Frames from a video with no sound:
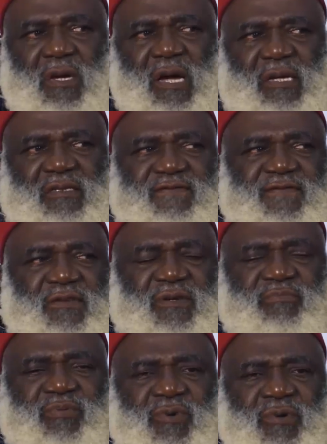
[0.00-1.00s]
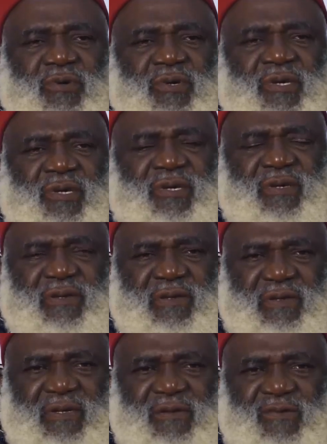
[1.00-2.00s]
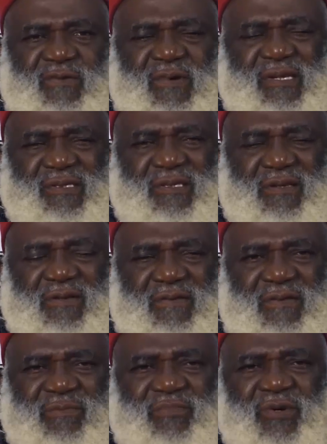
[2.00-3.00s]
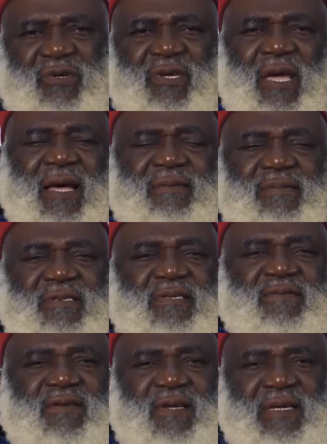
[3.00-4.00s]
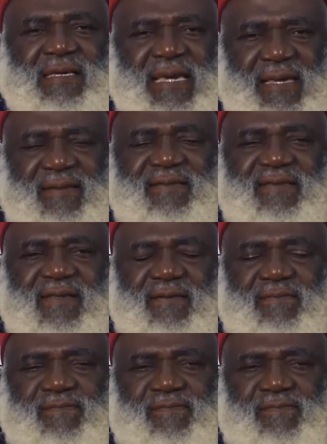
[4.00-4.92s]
ask for the boy in question, the boy at the gate.